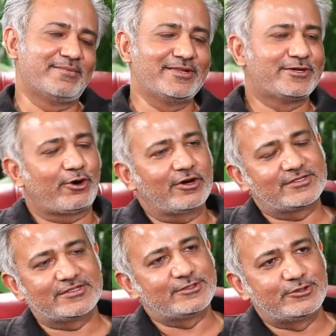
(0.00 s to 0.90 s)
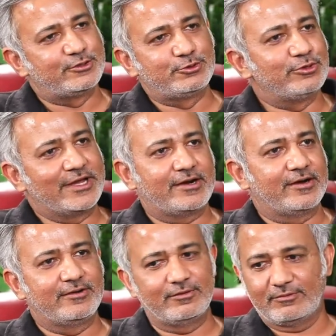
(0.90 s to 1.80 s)
I mean, the dogs do get
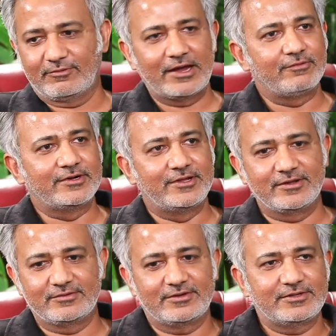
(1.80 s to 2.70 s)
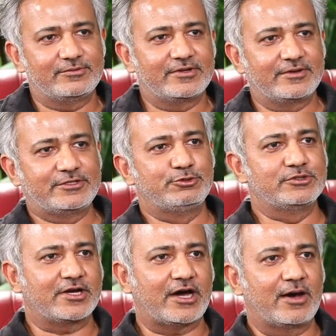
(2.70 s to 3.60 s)
it, you know. Why would they
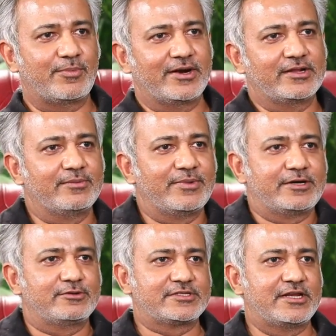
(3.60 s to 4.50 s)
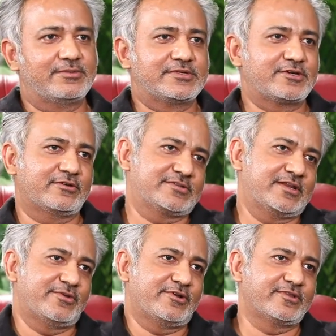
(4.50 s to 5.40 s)
choose a carpet in the bed to sleep instead of
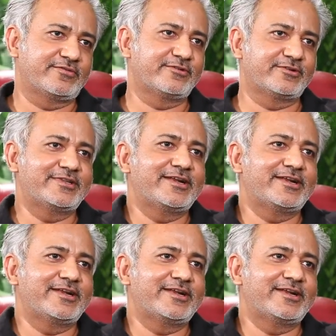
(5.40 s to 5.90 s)
sleeping on the floor?